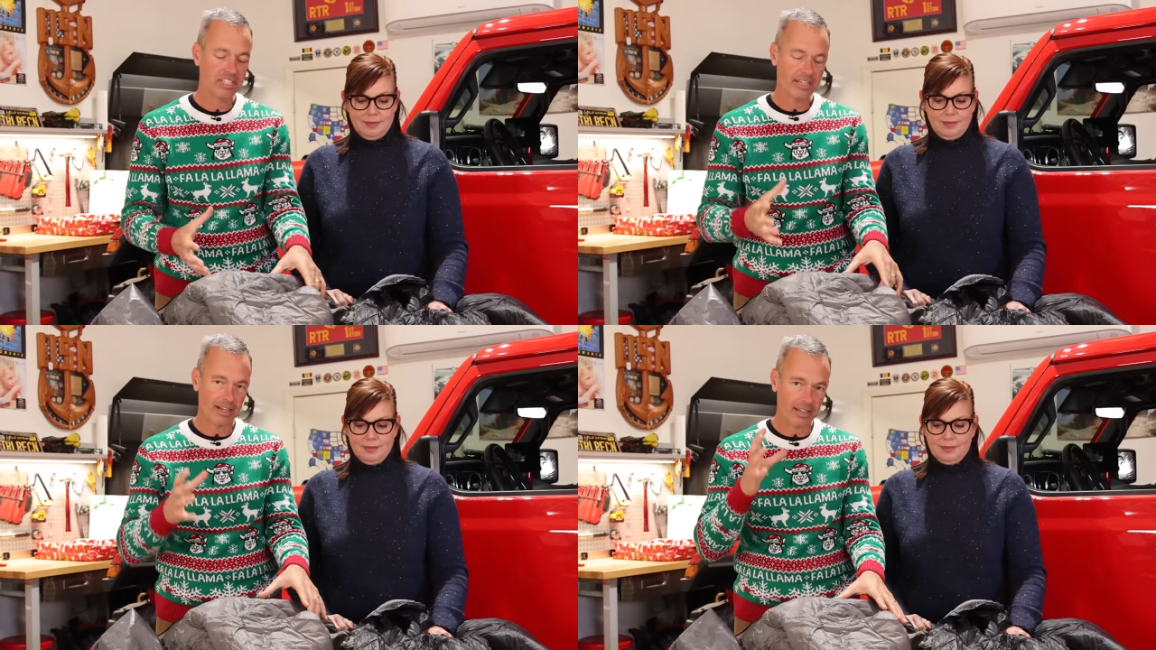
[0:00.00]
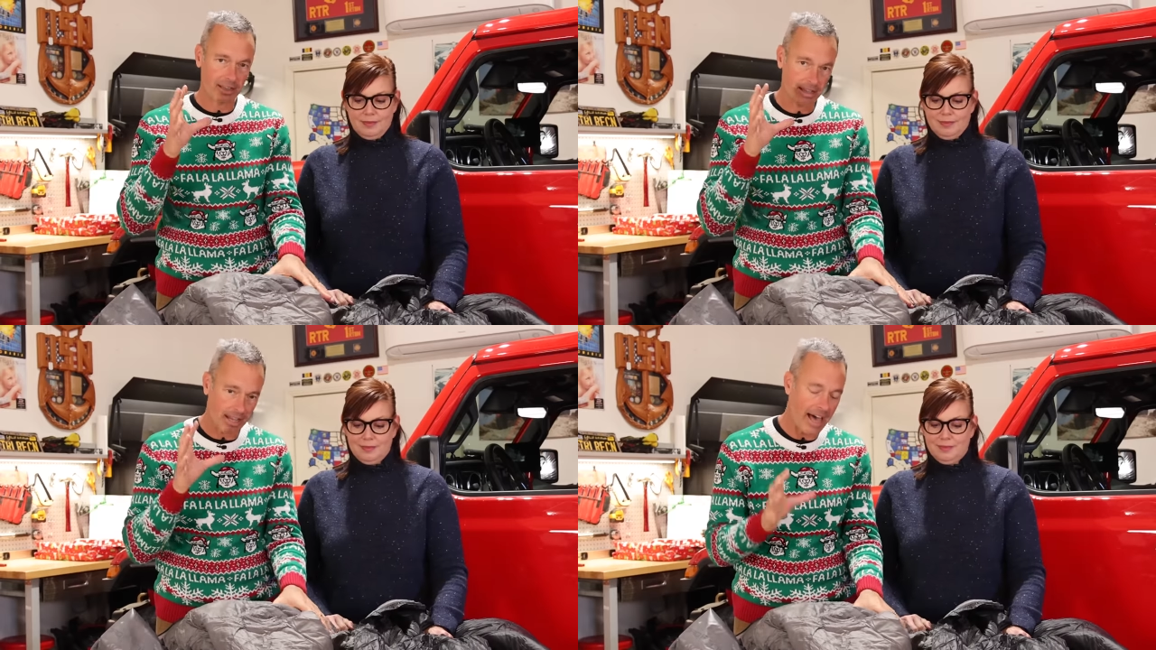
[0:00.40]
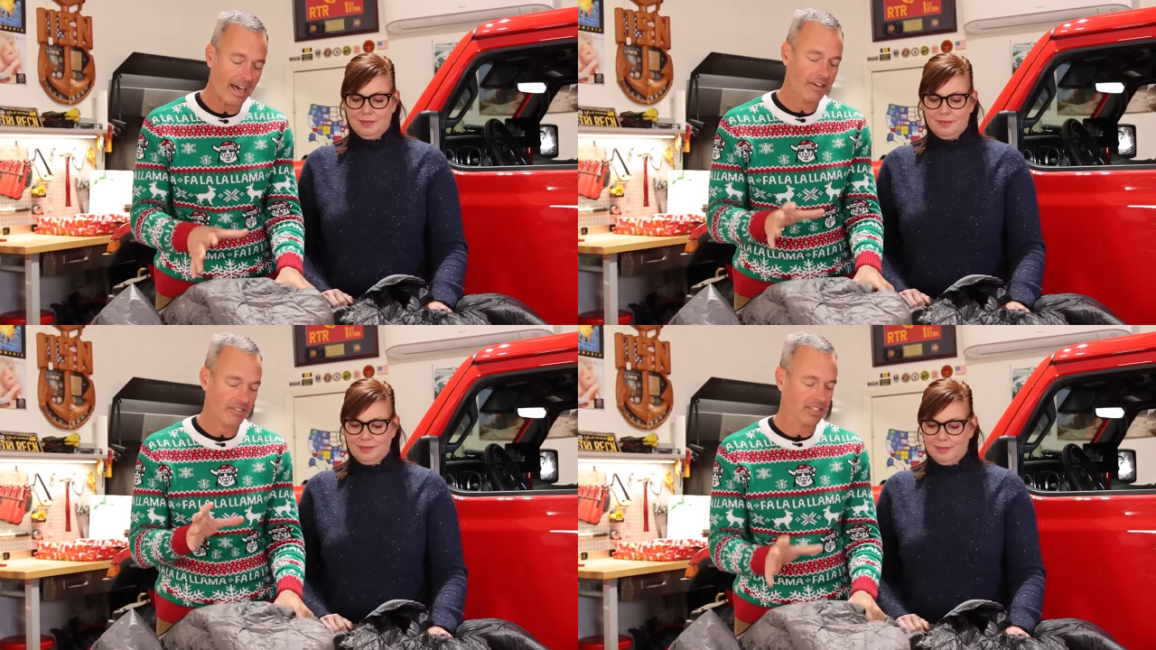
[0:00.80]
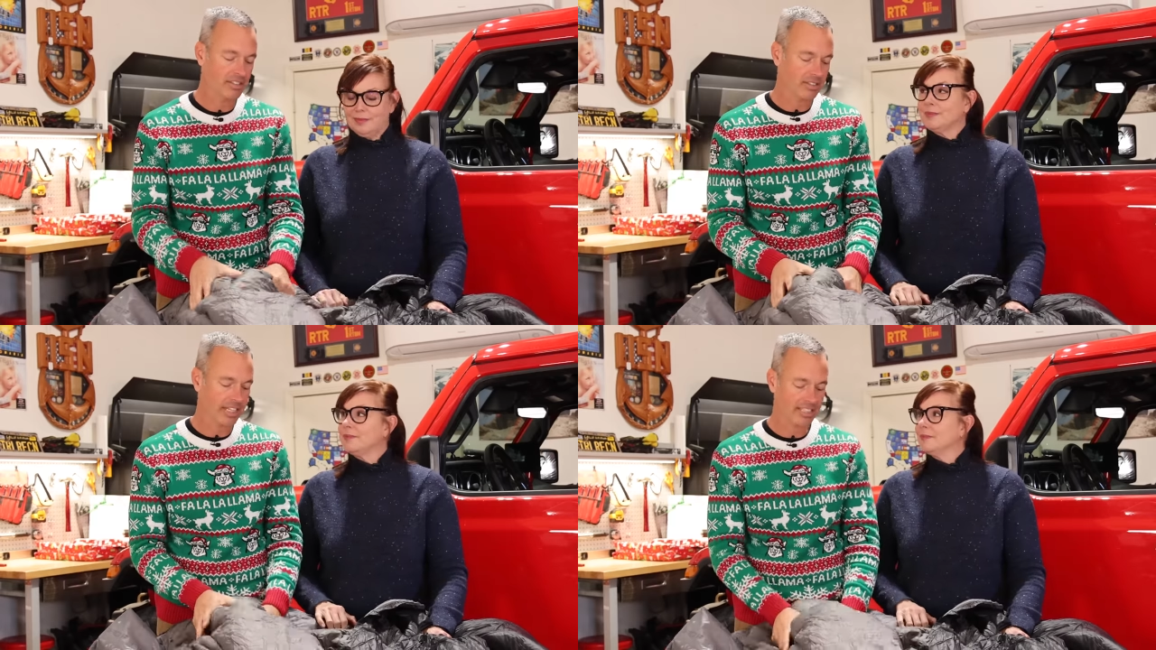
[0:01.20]
Speaker 1: You get a lot of
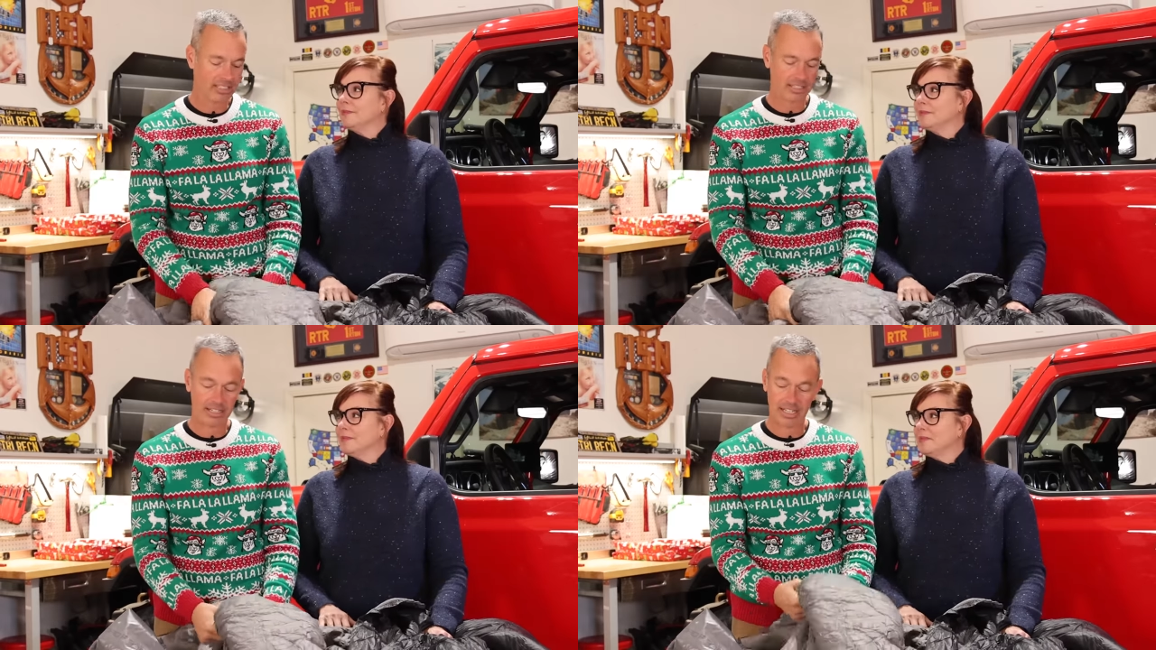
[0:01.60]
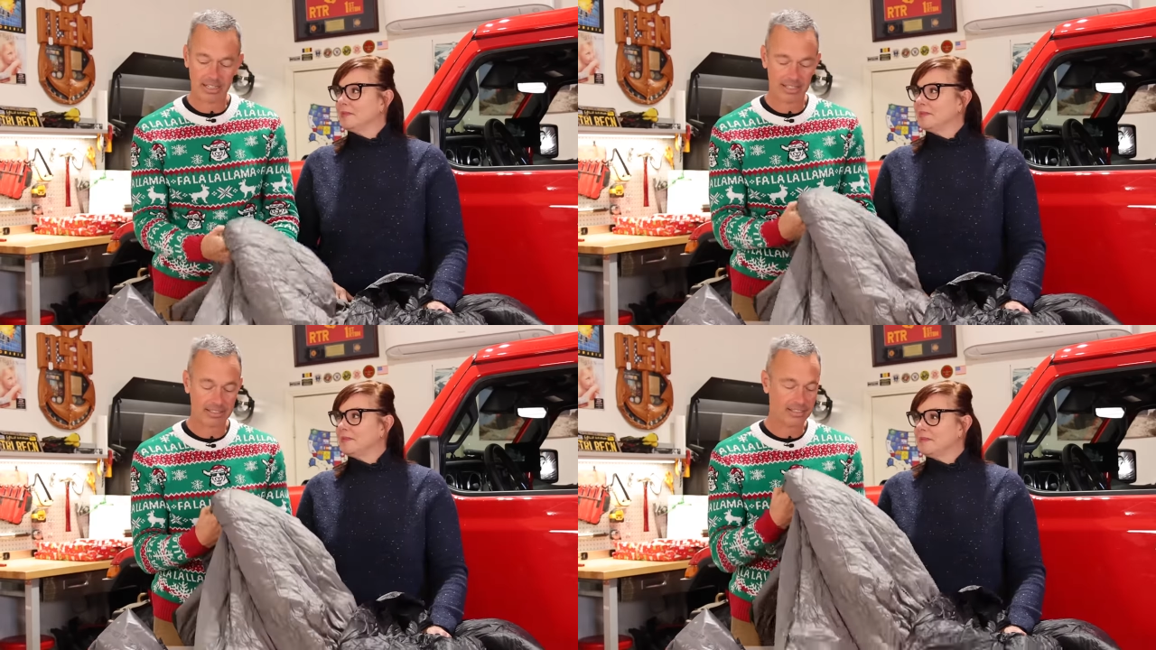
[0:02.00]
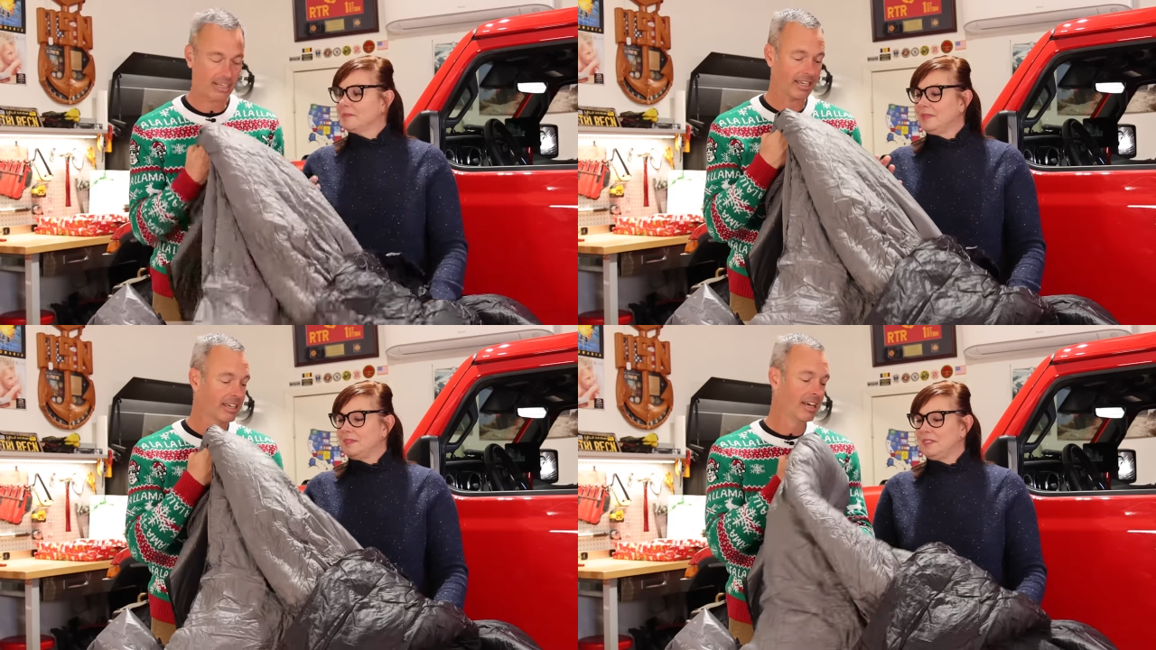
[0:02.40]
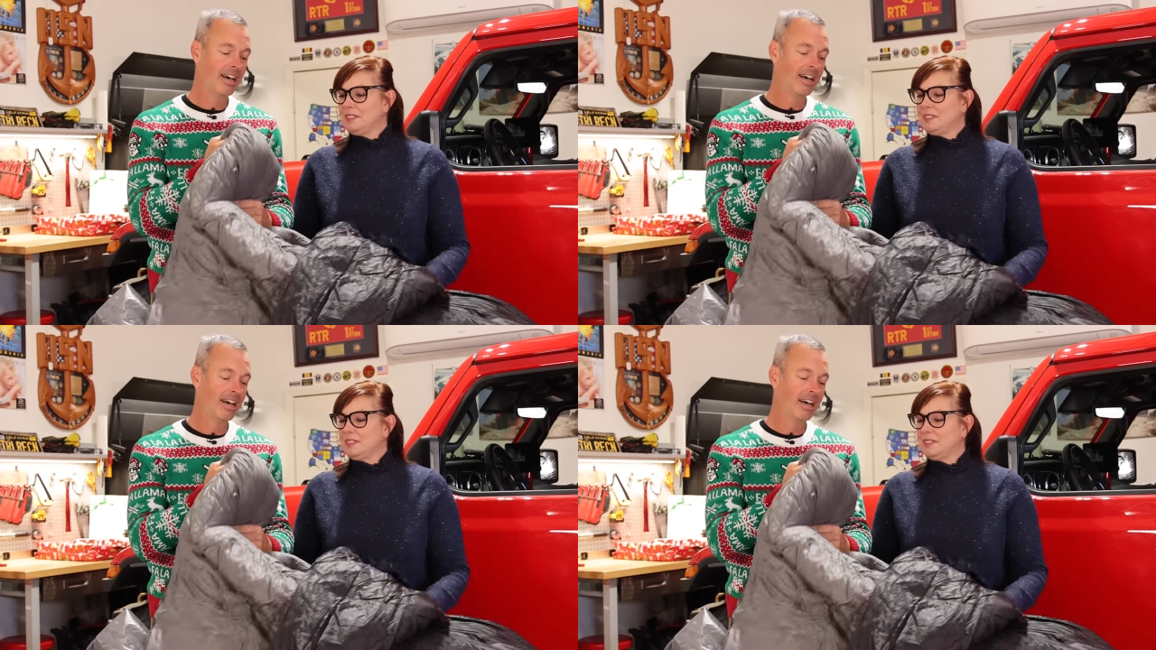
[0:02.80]
insulation in this thing.